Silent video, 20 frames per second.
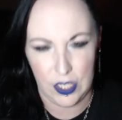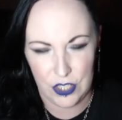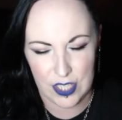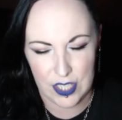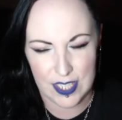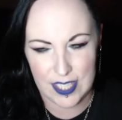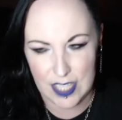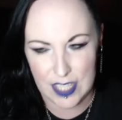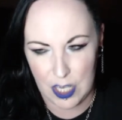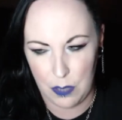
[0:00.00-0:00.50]
and it
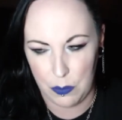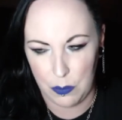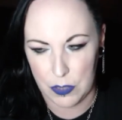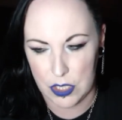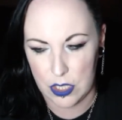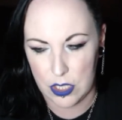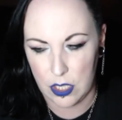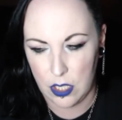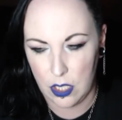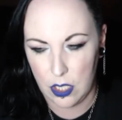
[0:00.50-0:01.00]
just
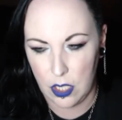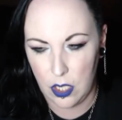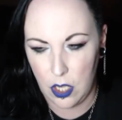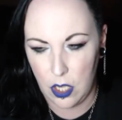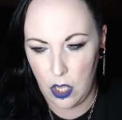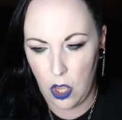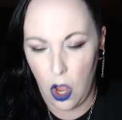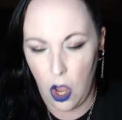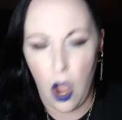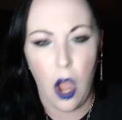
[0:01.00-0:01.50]
seemed
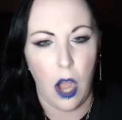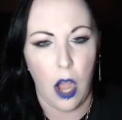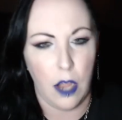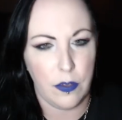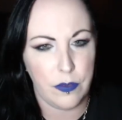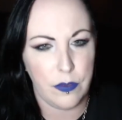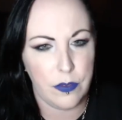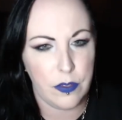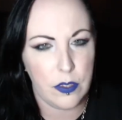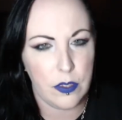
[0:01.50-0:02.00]

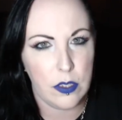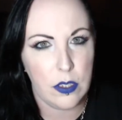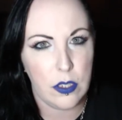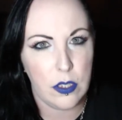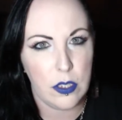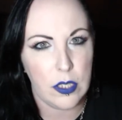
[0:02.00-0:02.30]
off.